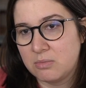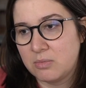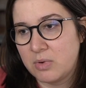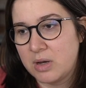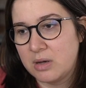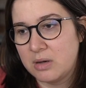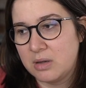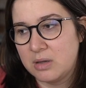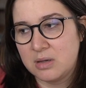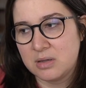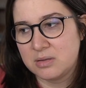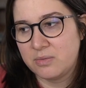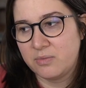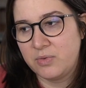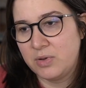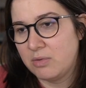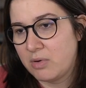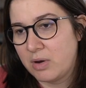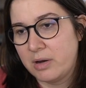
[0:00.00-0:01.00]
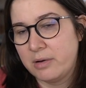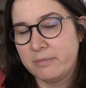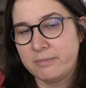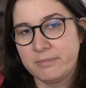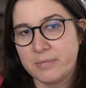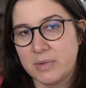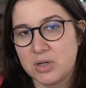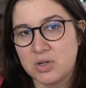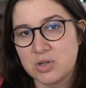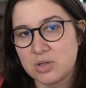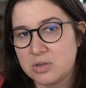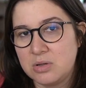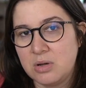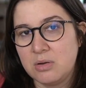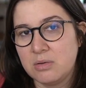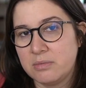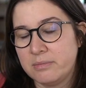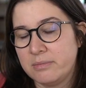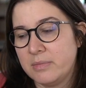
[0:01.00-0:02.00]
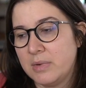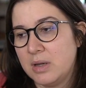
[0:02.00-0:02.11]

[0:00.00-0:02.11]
when it doesn't feel right. I just don't.